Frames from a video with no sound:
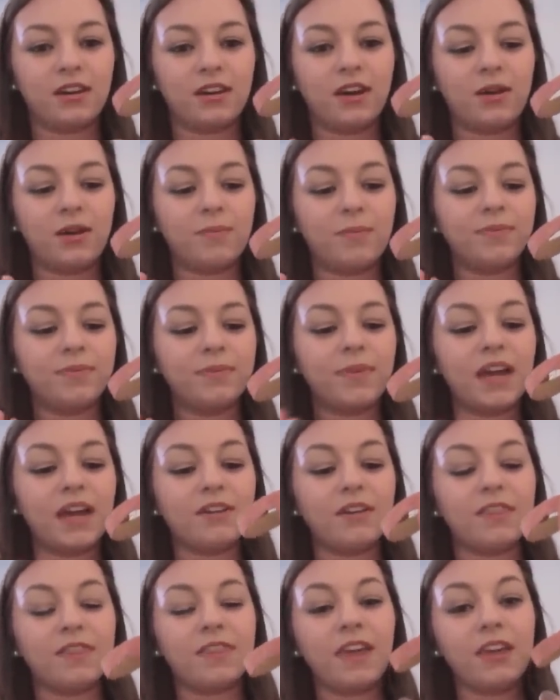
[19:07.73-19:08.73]
But
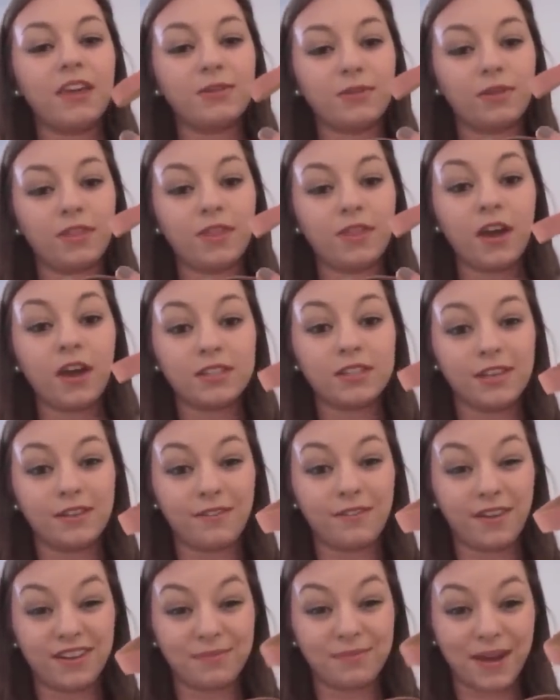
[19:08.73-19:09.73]
anyway, these were
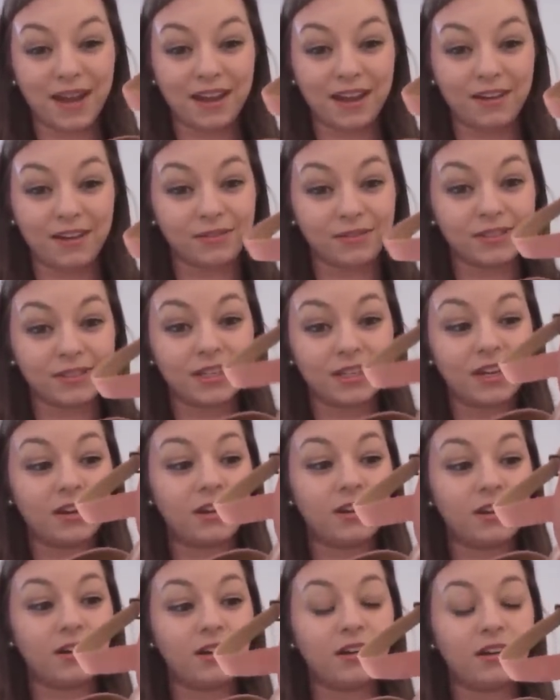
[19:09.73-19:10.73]
£35,
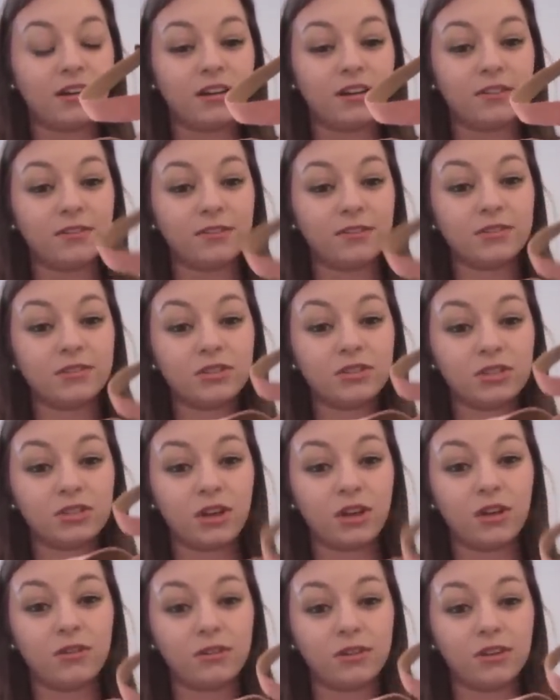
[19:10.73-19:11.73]
and I thought that was
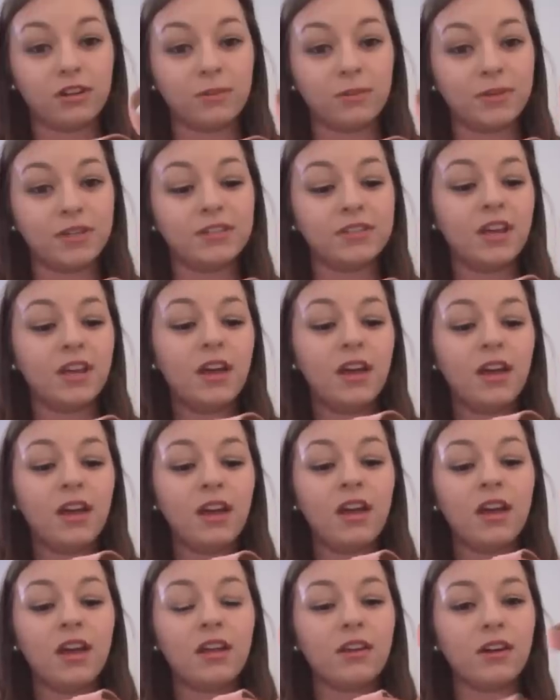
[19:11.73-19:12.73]
so good, because,
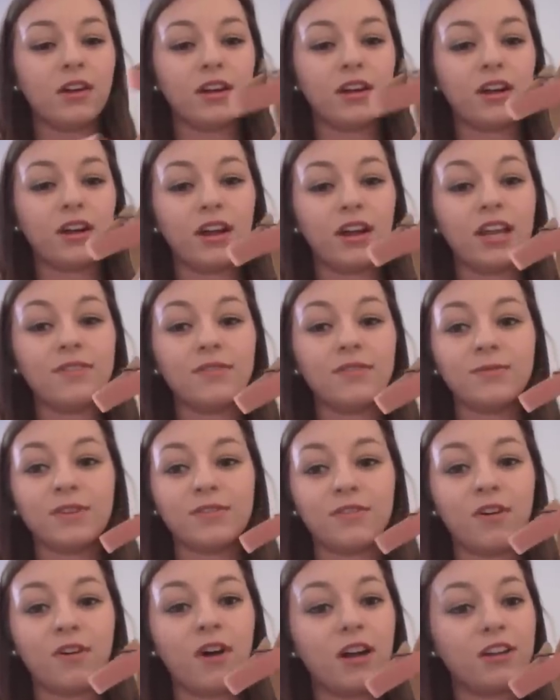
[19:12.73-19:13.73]
like, even
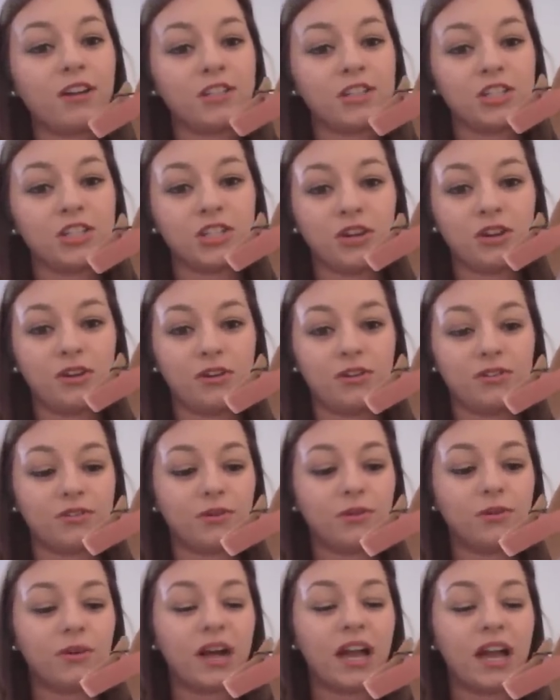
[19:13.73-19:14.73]
with Ryland shoes
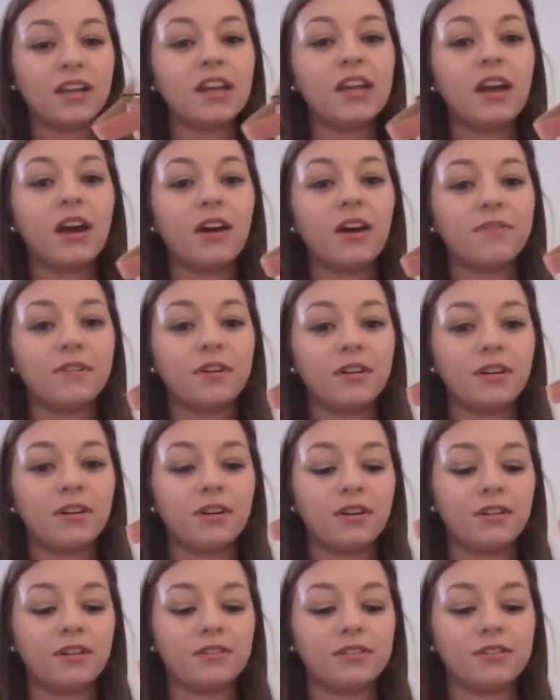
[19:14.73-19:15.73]
or any
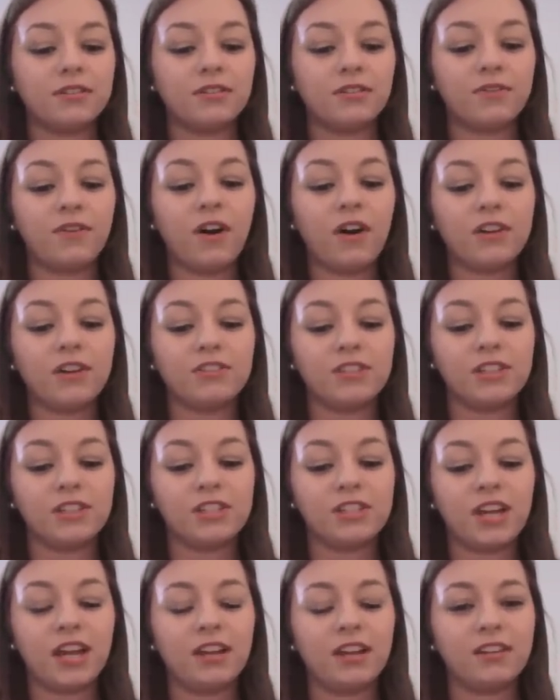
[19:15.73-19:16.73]
other sort of high street
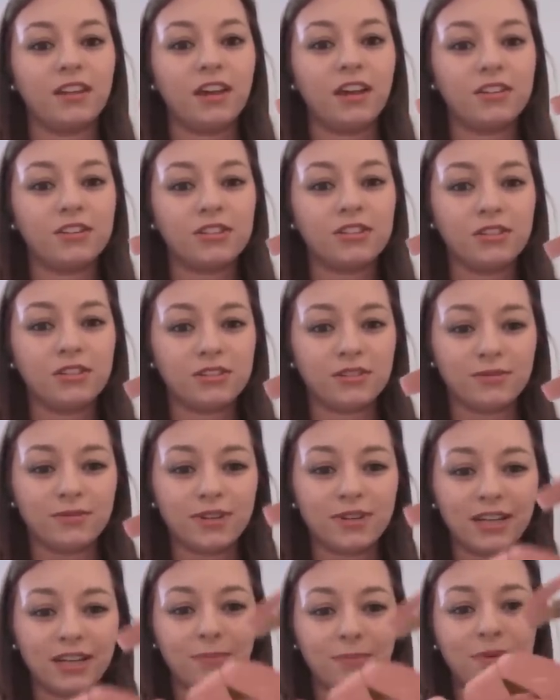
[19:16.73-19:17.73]
chain, their shoes are
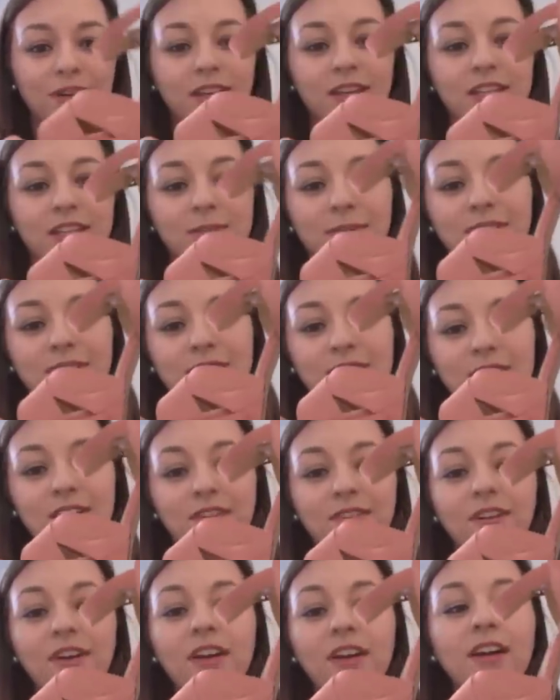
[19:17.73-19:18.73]
really pretty
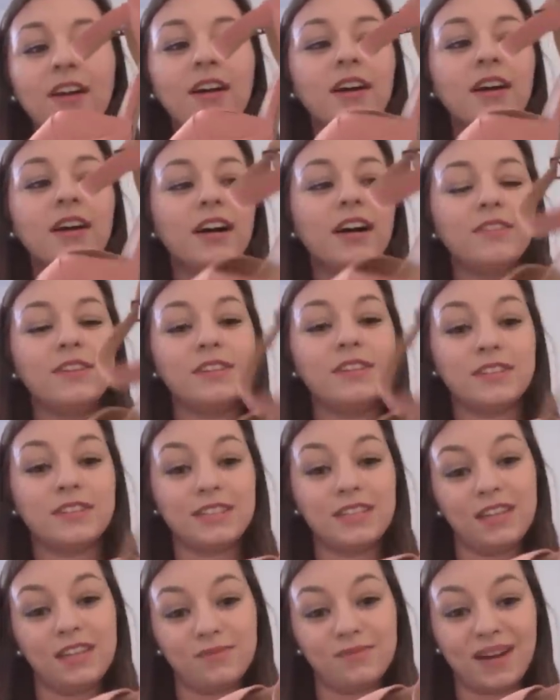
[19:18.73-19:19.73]
expensive, and these are
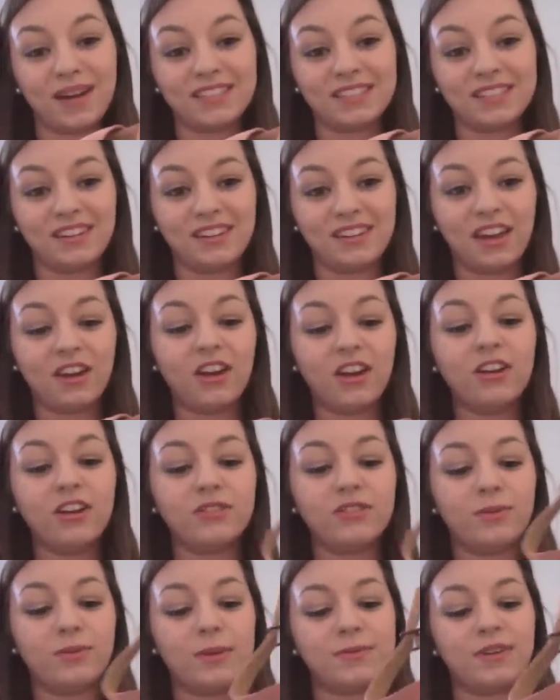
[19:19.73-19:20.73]
Steve Madden, and I
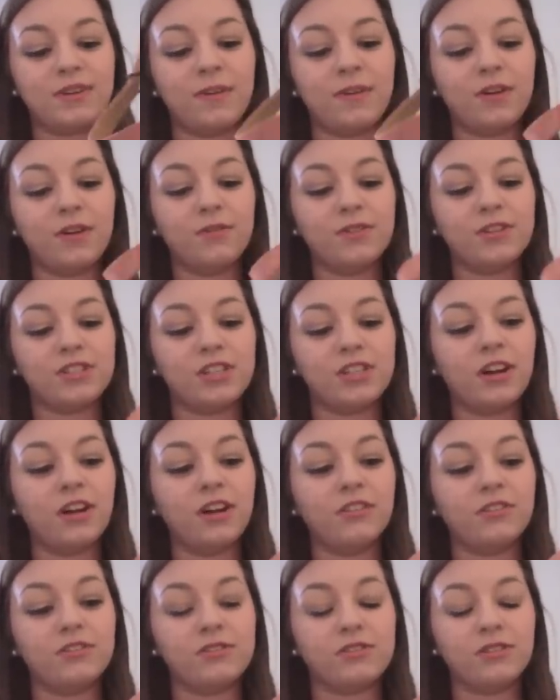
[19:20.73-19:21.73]
looked on the website and they're originally
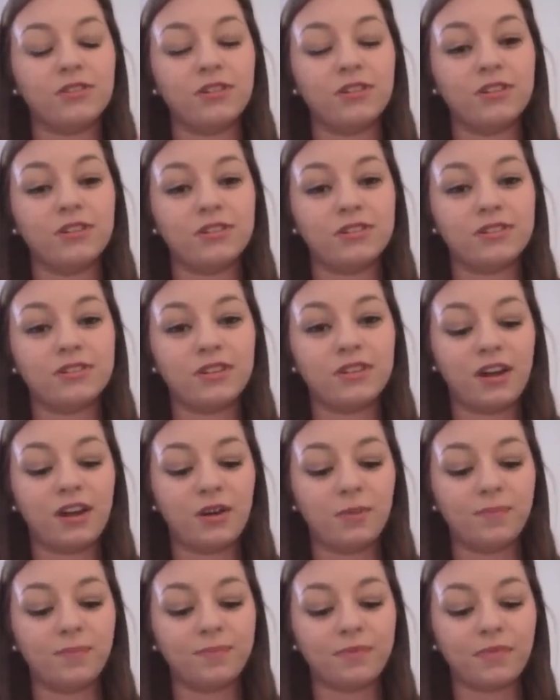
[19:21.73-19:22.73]
$100.
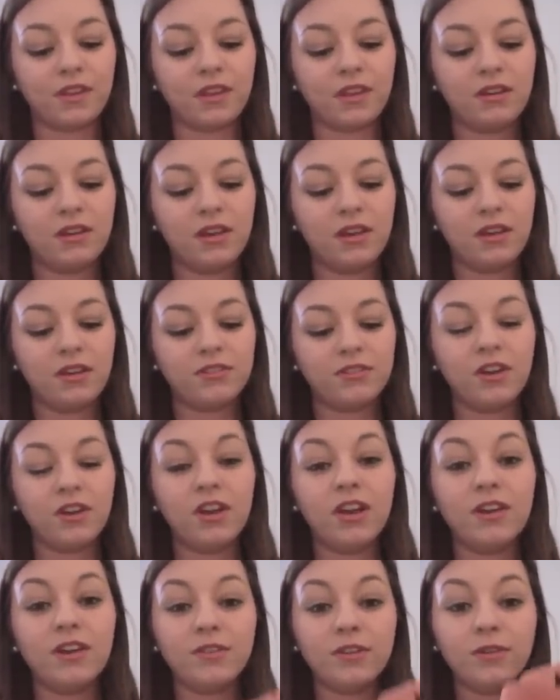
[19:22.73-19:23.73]
So
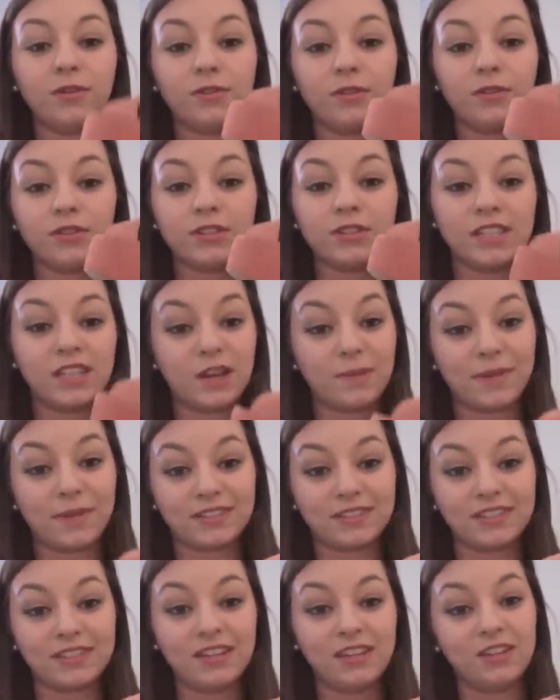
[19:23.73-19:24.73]
if you've got TK
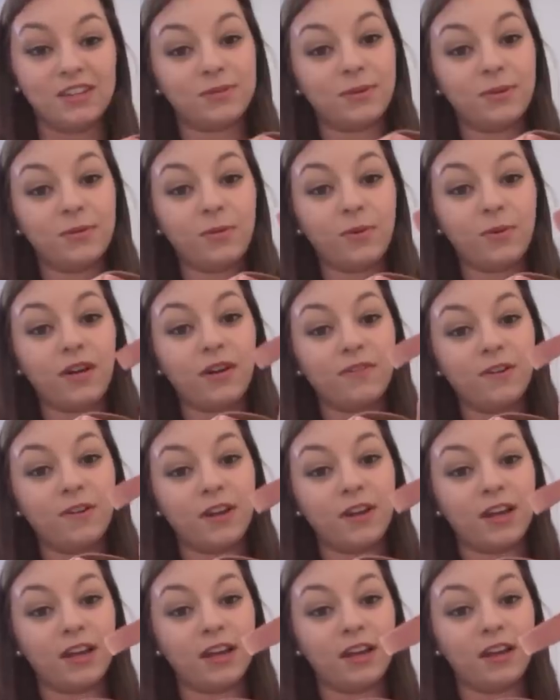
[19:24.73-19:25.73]
Maxx near, it's probably worth
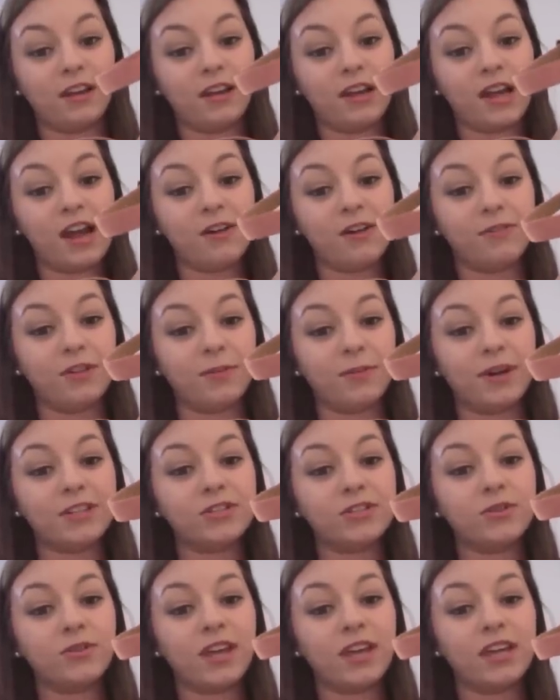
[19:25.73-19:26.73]
looking out for them. I
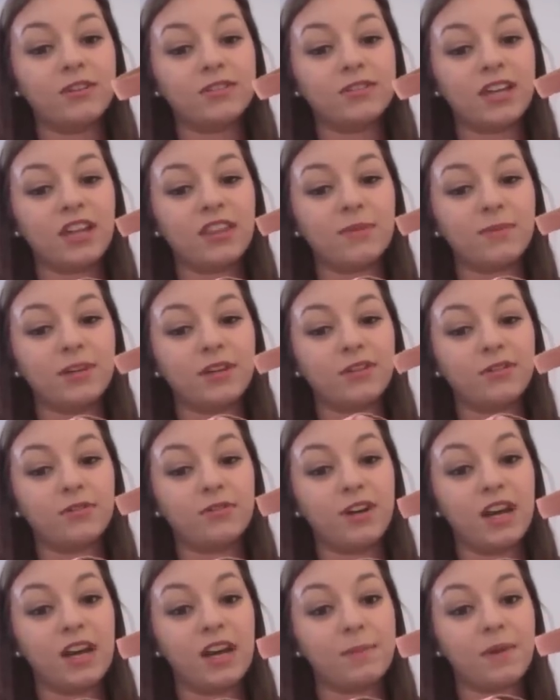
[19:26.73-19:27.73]
saw they also had them in
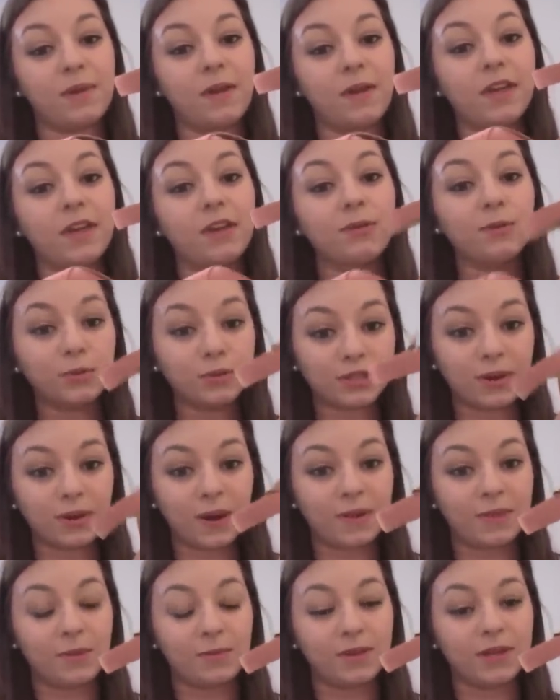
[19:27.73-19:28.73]
cream, and they also
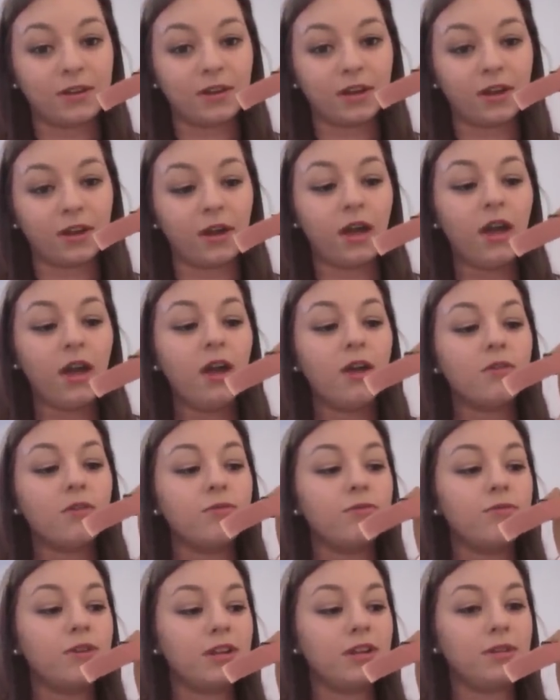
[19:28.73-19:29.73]
had them in like a
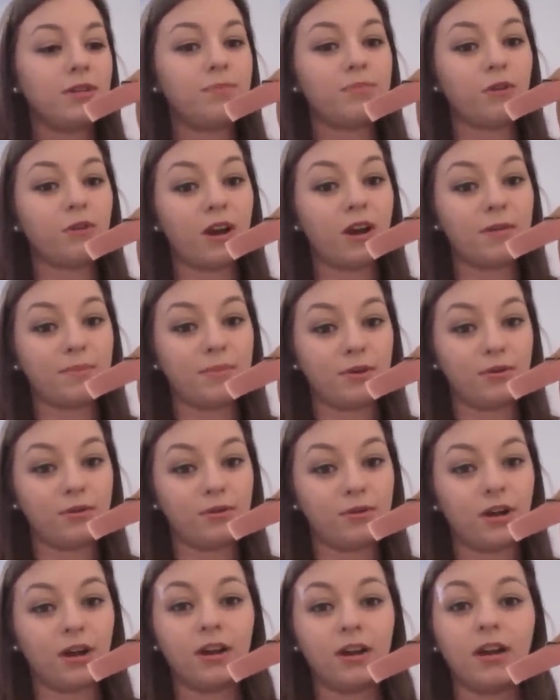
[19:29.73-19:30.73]
really bright
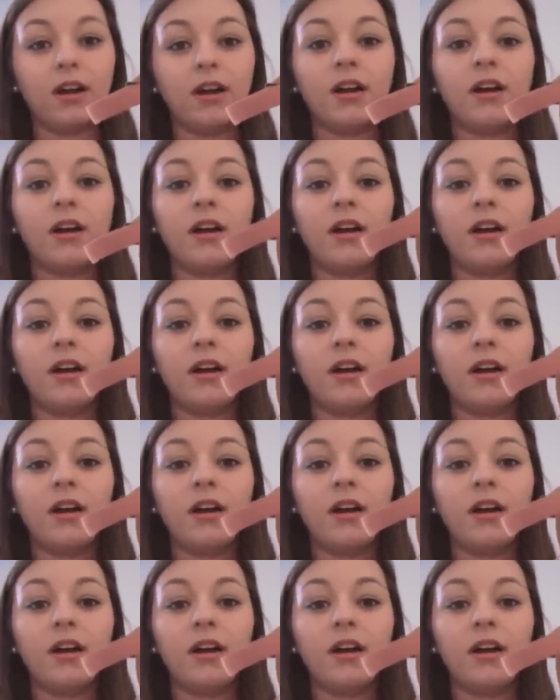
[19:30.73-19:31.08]
blue colour.